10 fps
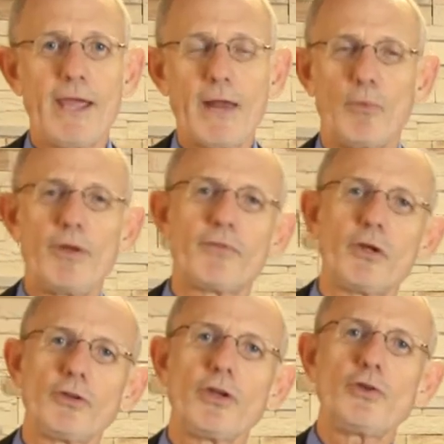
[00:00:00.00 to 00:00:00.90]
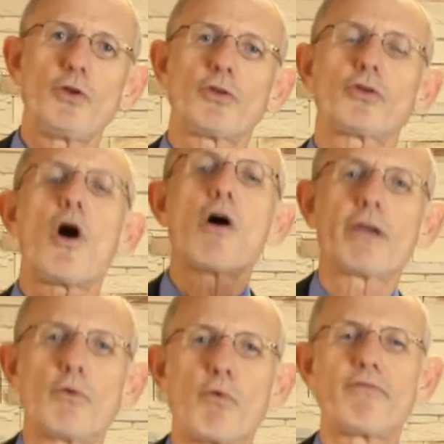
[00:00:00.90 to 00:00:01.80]
and we've continued to talk
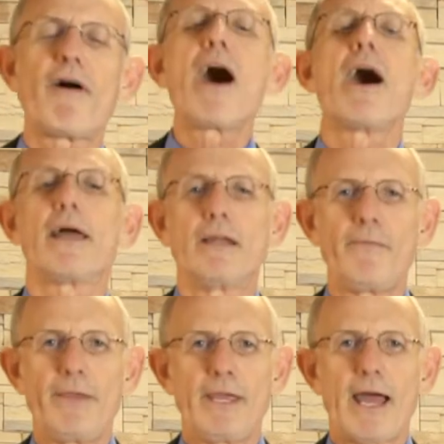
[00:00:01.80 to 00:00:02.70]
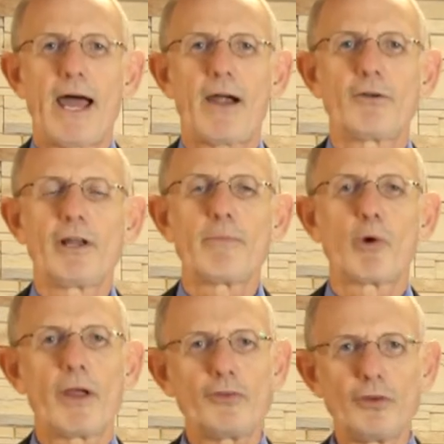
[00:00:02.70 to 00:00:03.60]
and refine our
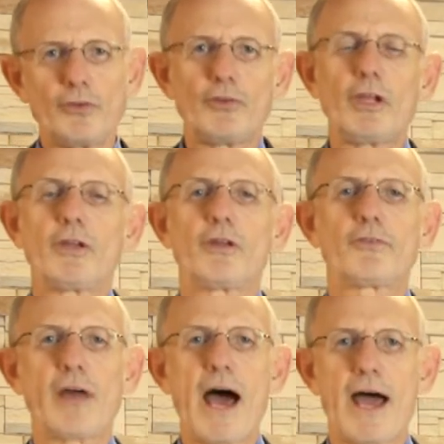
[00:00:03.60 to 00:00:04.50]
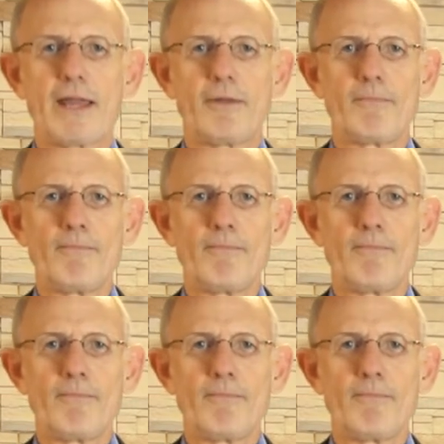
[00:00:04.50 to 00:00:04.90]
deliberations in decide.